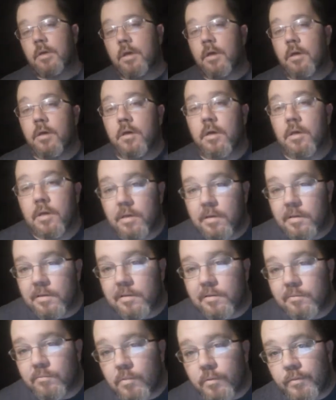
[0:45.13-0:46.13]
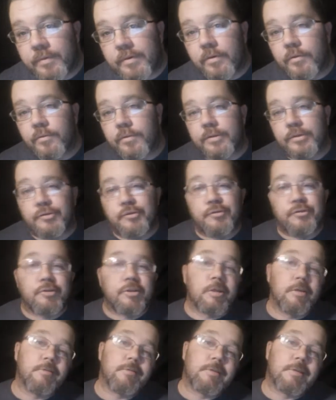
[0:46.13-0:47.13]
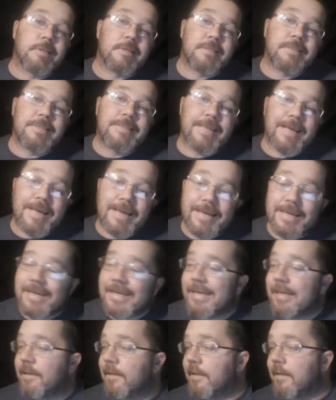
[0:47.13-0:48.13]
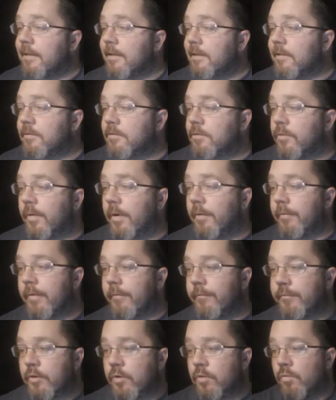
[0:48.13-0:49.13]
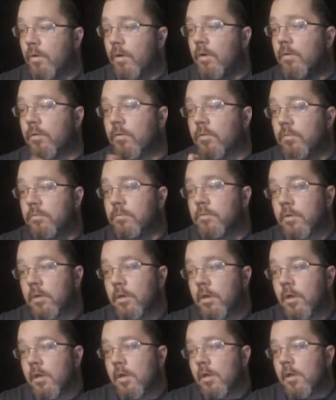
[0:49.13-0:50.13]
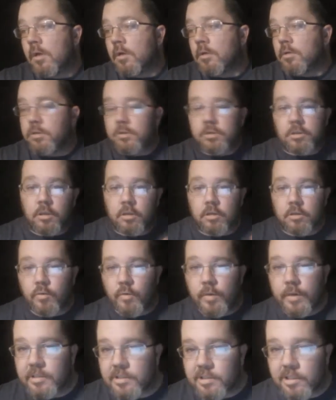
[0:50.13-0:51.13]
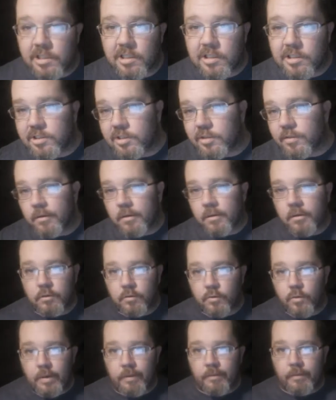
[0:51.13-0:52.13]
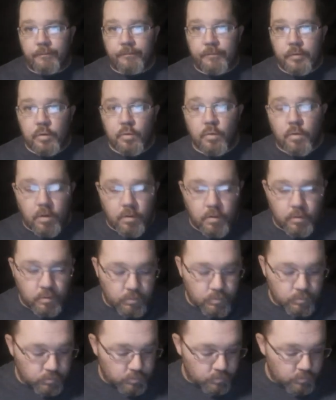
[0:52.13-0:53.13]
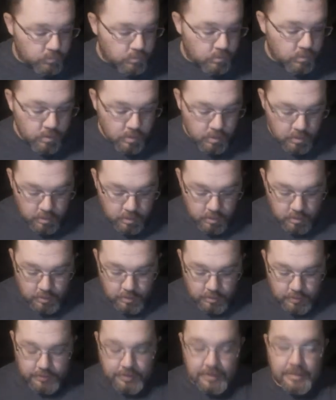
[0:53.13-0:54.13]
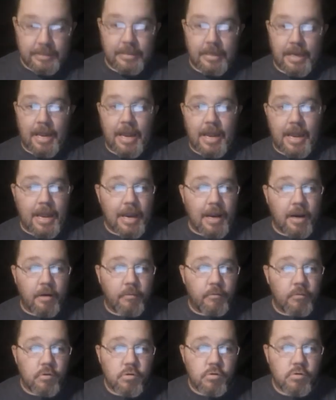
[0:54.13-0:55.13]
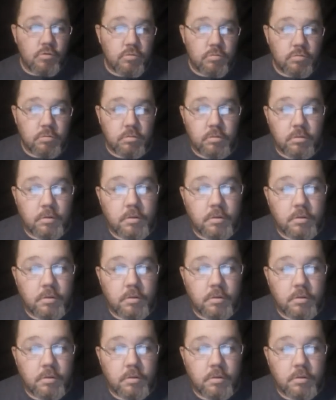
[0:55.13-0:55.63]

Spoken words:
What we're going to do today is do a review on, just a little quick touch and a little quick review on the Aero